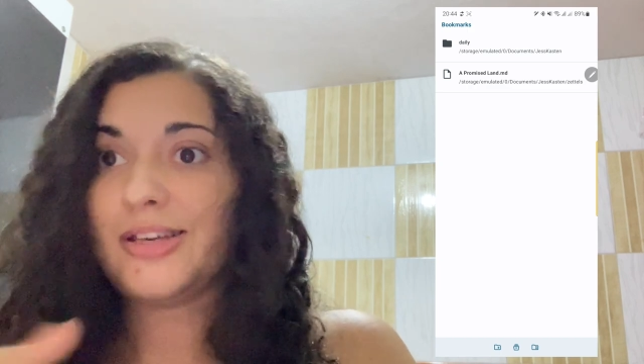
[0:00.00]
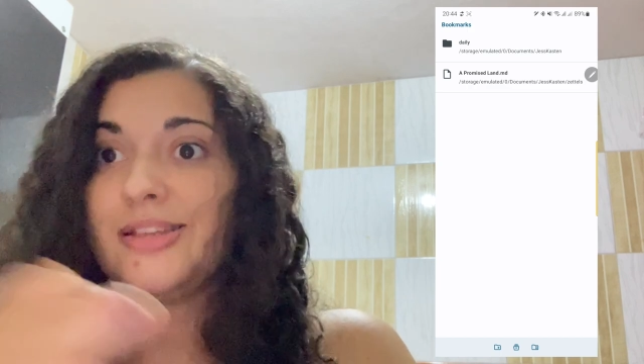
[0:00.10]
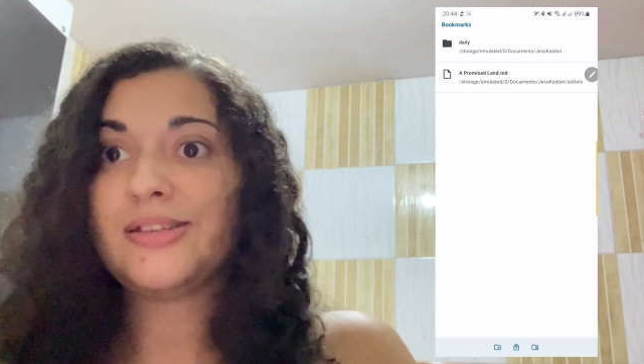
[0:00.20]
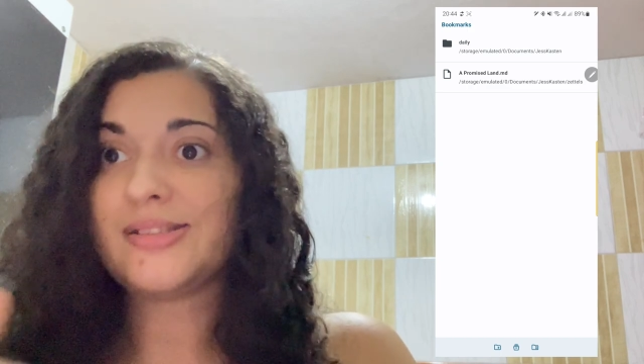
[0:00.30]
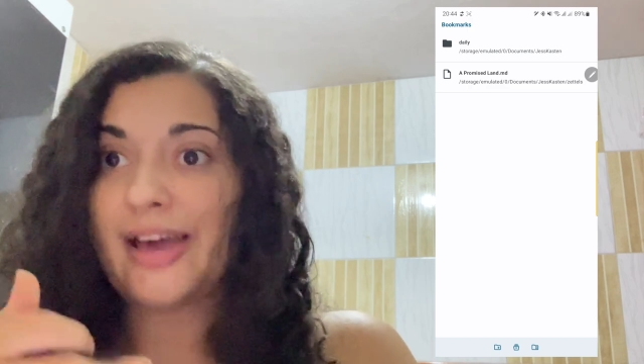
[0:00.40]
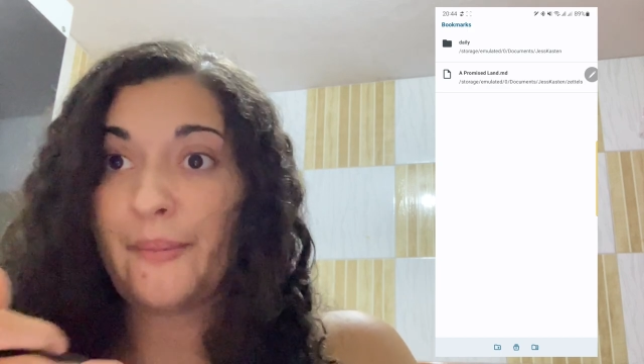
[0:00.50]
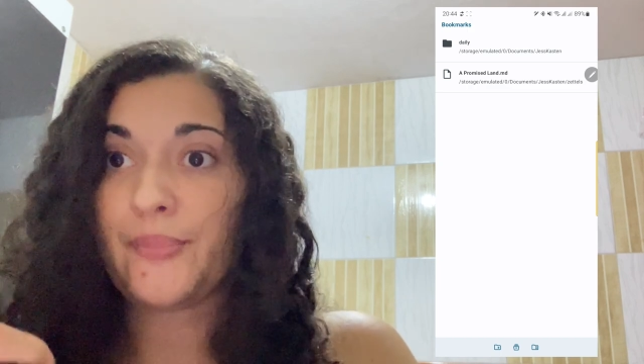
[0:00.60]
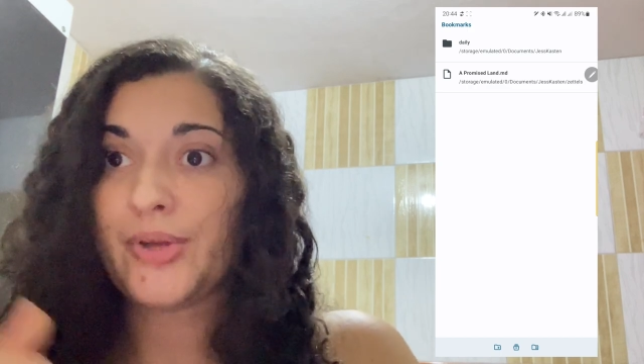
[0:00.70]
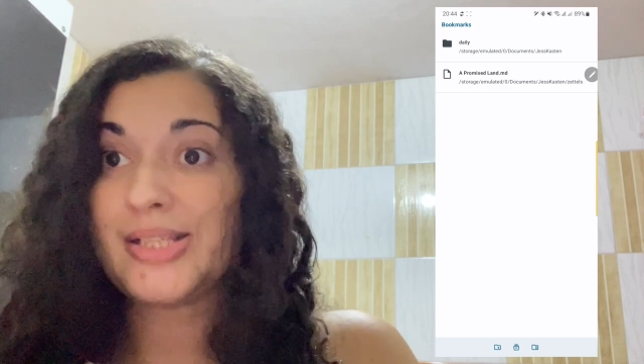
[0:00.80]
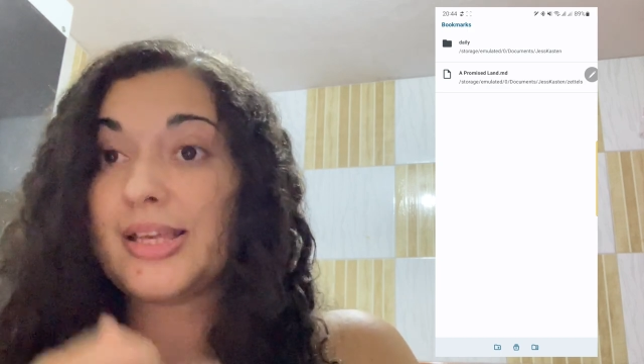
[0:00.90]
in this app
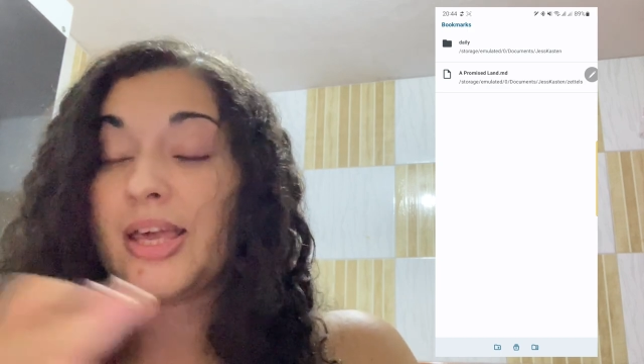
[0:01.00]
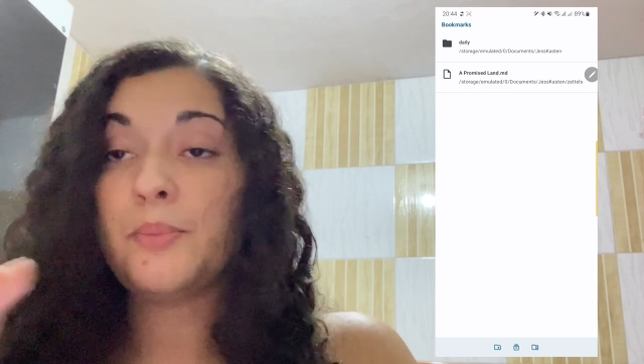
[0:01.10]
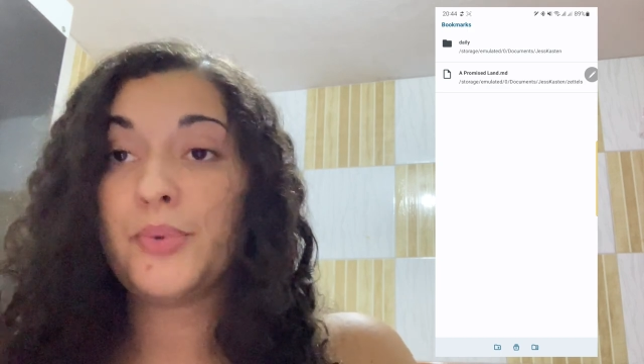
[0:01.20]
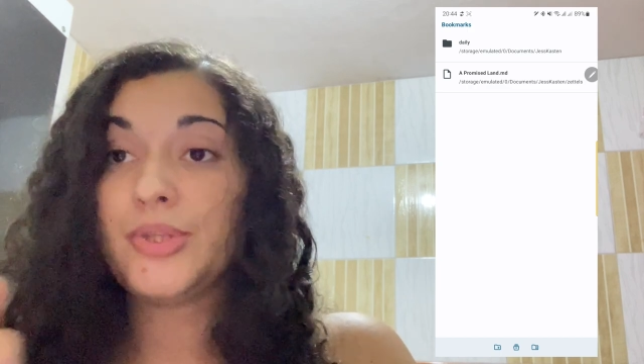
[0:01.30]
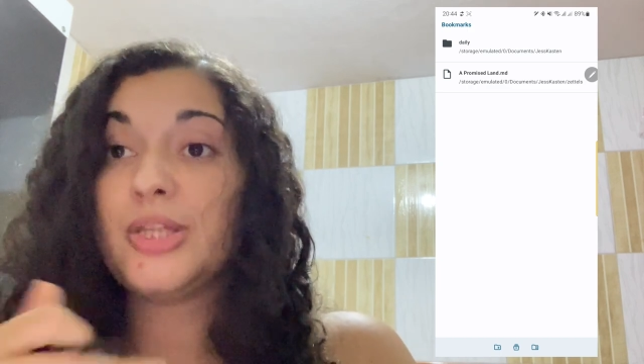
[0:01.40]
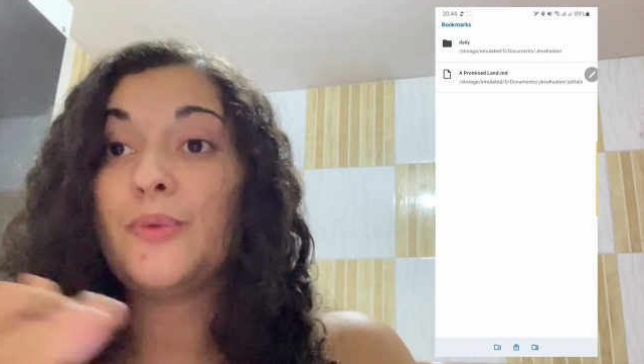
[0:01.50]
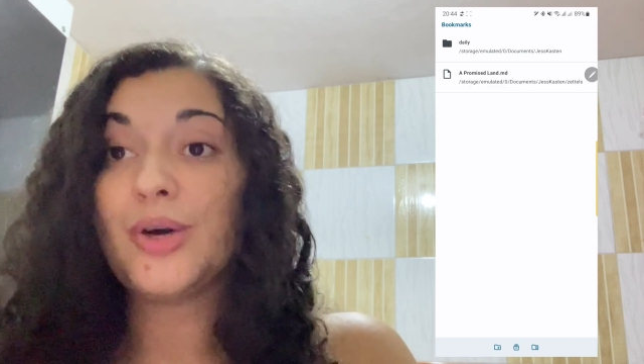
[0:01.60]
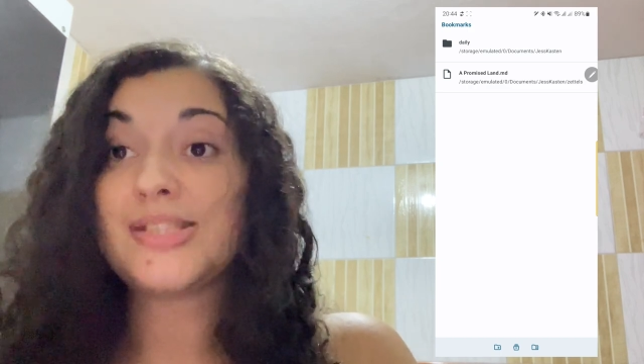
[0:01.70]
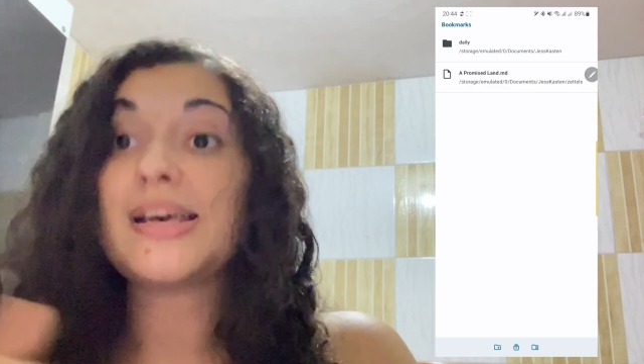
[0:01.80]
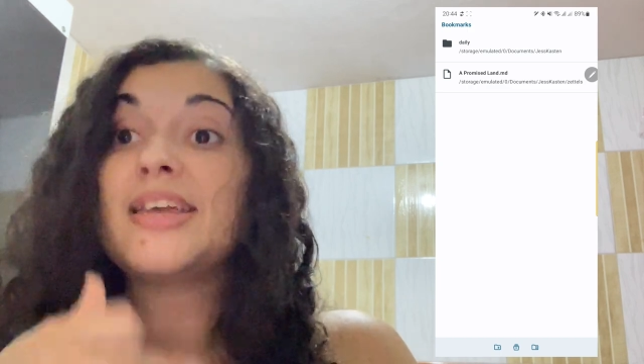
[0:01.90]
because I can put the
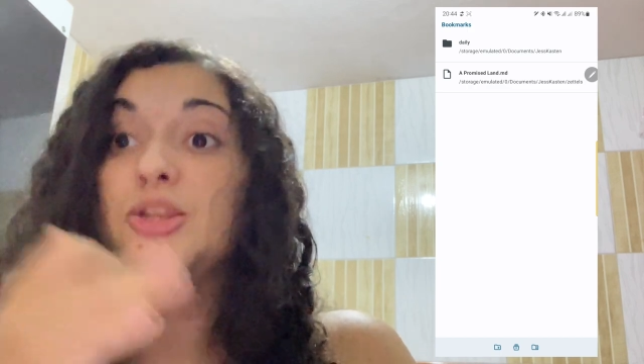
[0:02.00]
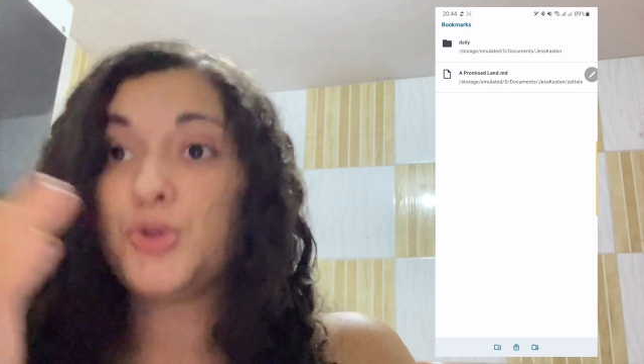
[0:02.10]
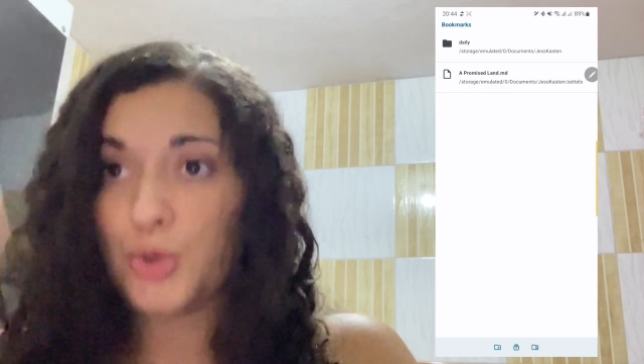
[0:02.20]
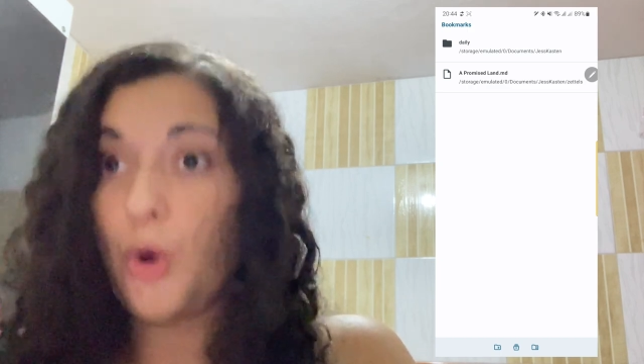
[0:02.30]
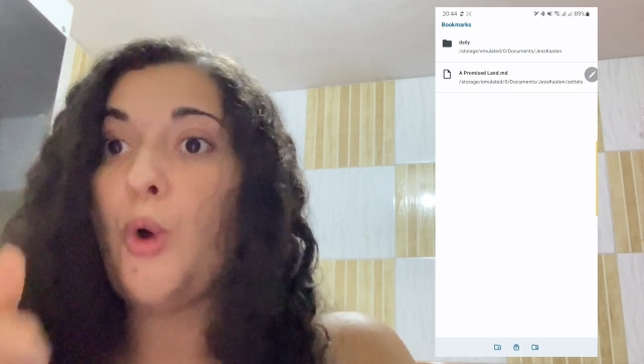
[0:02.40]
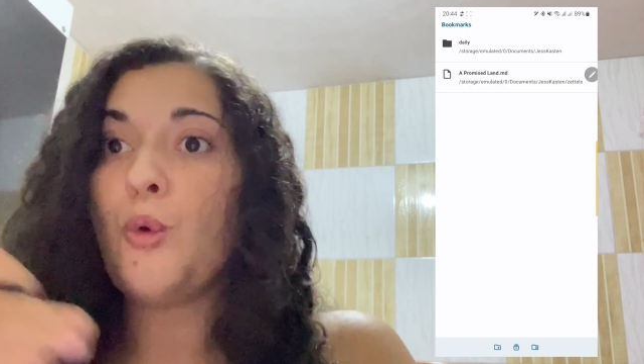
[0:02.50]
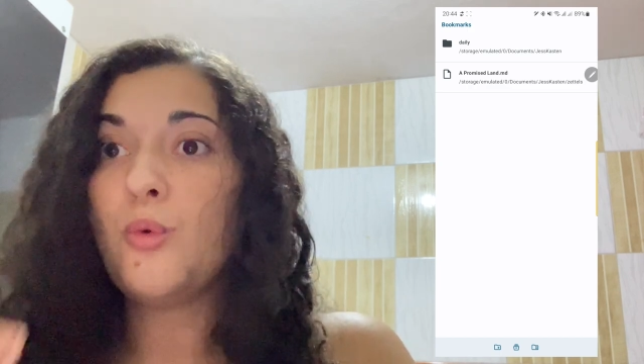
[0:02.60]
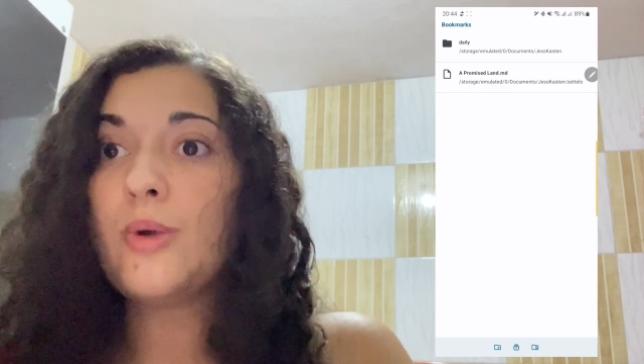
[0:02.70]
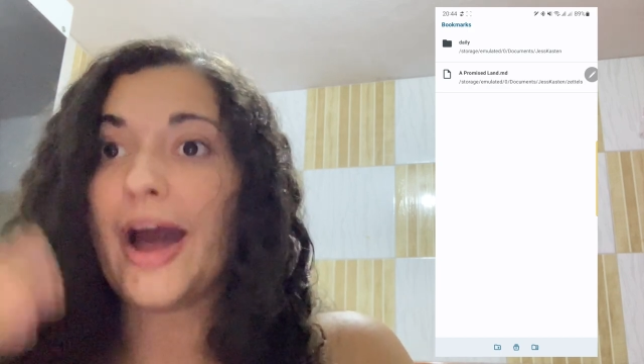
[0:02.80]
ones I know